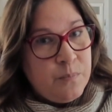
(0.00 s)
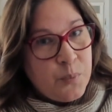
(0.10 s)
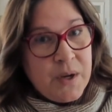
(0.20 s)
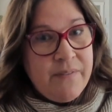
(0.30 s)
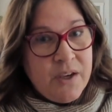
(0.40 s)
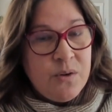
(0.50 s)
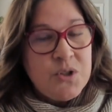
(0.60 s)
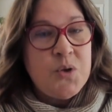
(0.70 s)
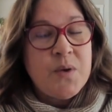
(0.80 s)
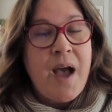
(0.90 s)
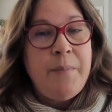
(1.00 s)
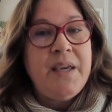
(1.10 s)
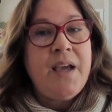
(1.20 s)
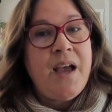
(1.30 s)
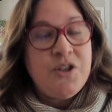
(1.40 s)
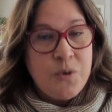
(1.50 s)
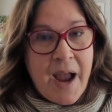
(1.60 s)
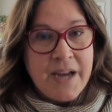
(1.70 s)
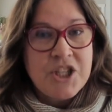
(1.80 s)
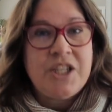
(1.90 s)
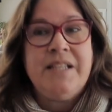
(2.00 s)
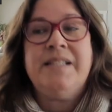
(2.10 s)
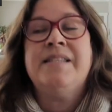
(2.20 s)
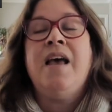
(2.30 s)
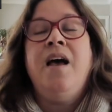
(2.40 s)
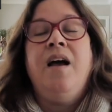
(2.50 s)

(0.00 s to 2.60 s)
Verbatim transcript: preview to coming attractions